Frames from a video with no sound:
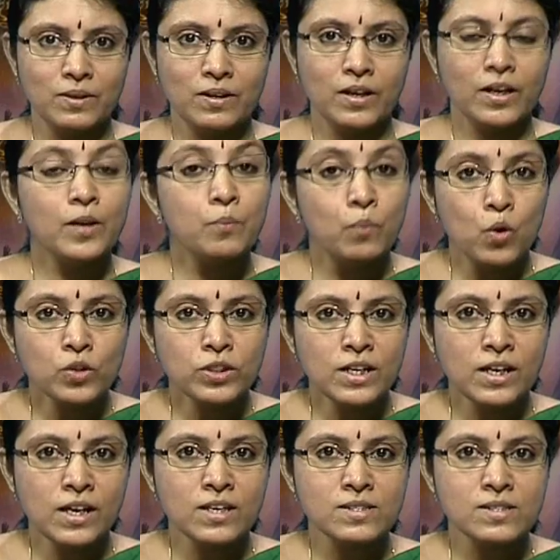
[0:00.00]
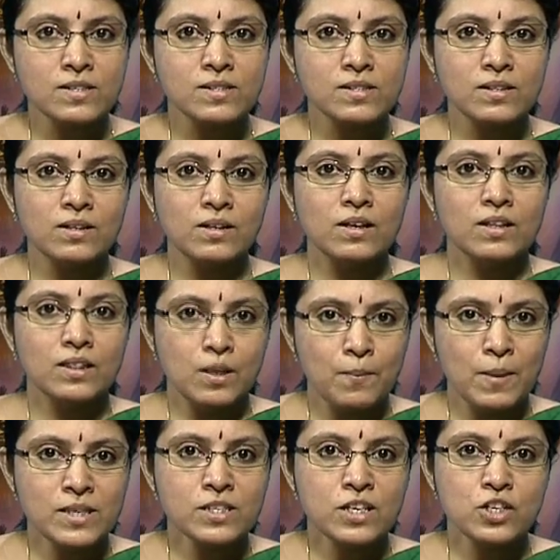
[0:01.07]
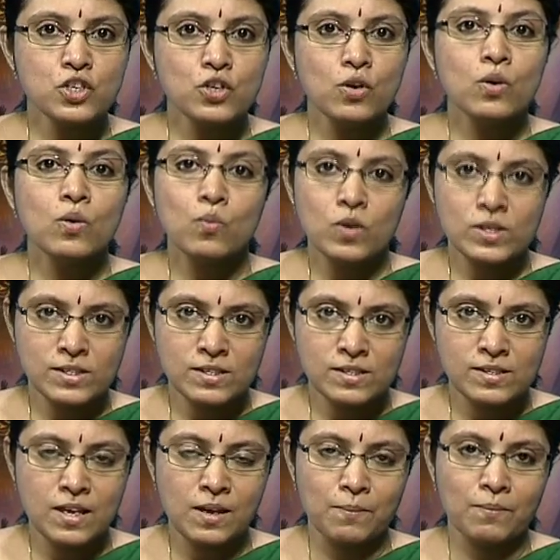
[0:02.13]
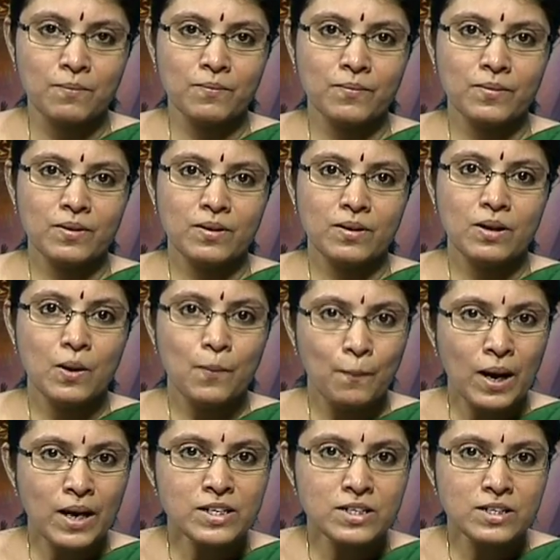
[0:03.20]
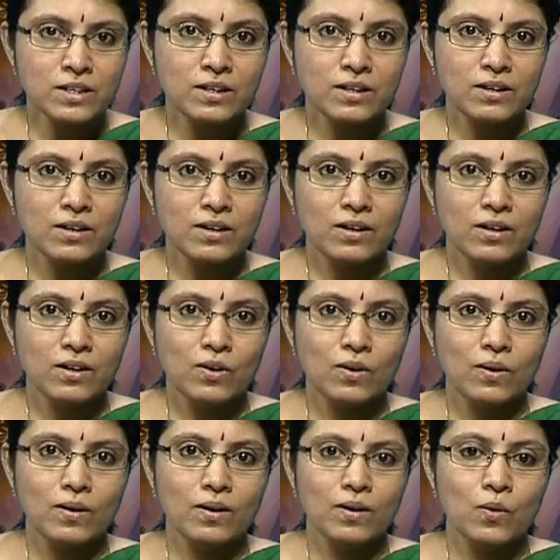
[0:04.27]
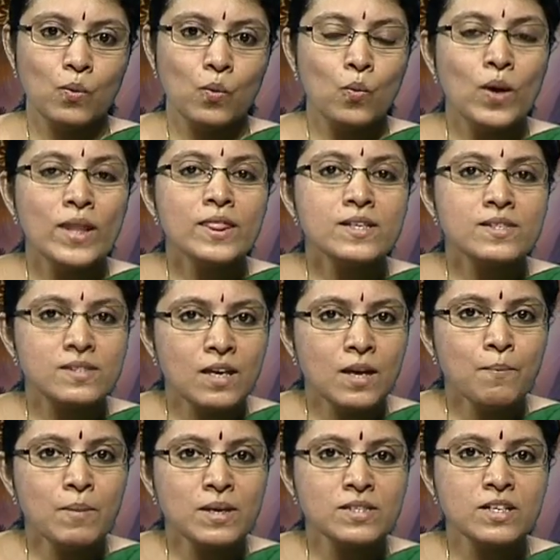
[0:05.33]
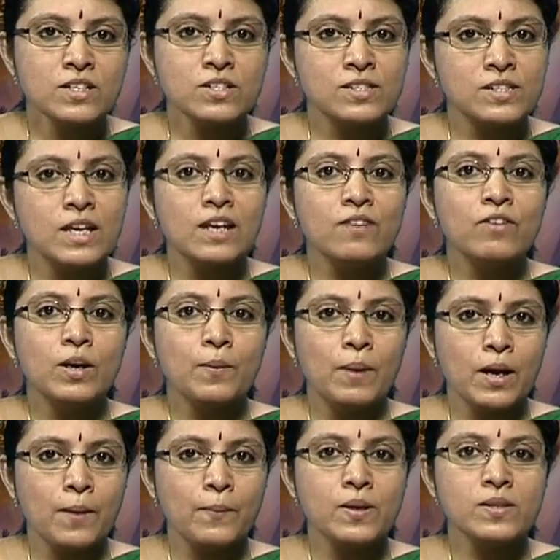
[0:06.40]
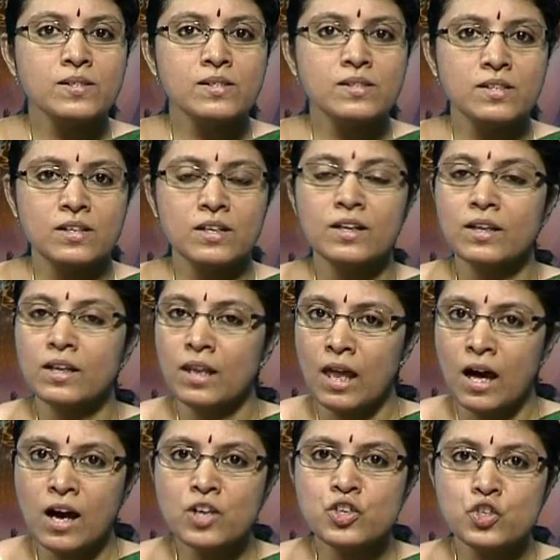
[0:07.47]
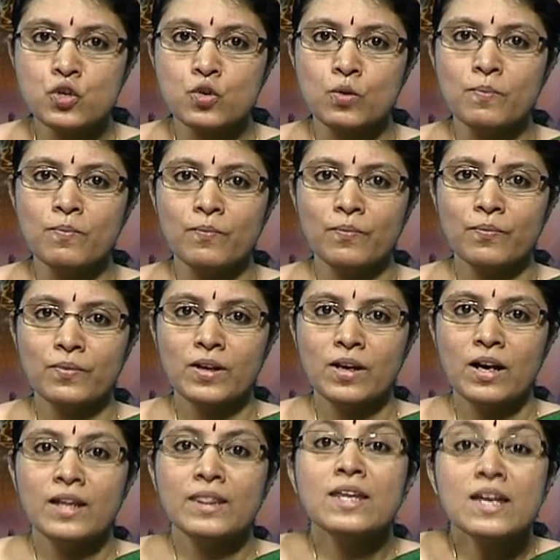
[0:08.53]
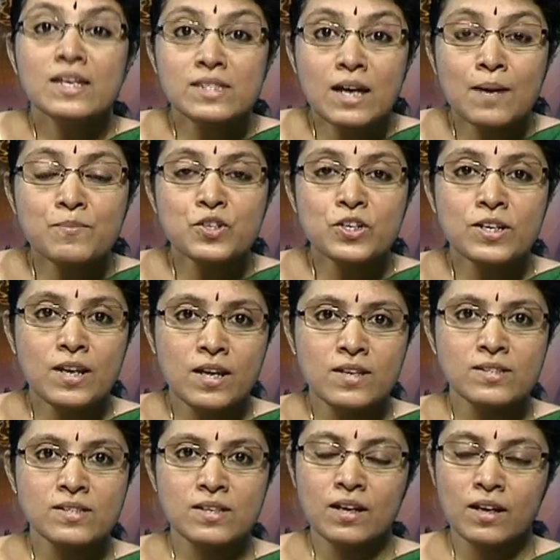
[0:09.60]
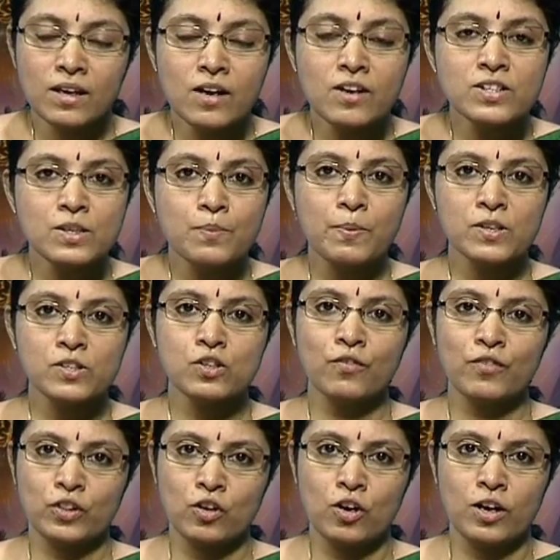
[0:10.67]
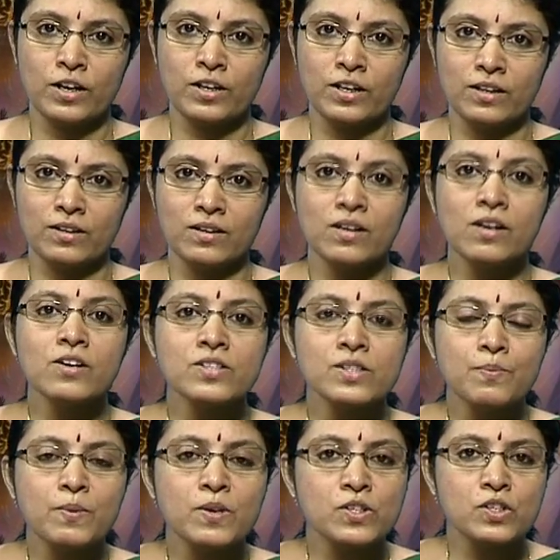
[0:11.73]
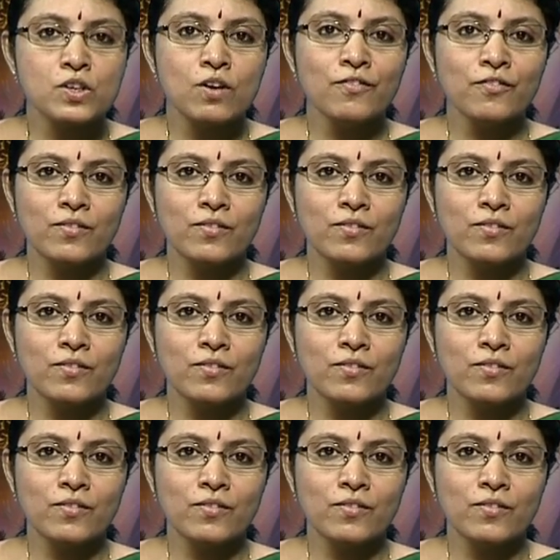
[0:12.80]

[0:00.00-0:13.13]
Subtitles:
In both the cases, the message was the same, but when the same message is delivered by a person sitting in a large room, the assumption is here is a person of authority, here is a person of